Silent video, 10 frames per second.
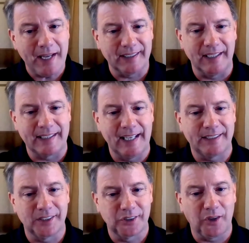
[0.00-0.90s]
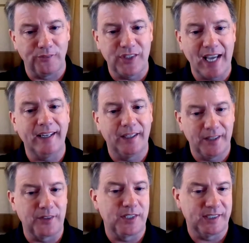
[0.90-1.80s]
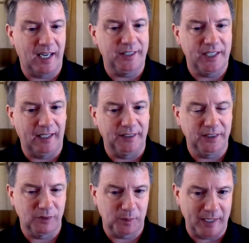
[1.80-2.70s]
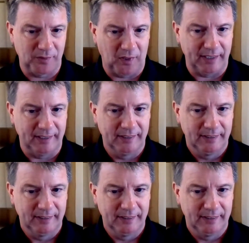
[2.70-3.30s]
made it like that to solve yet another design challenge of spaceflight.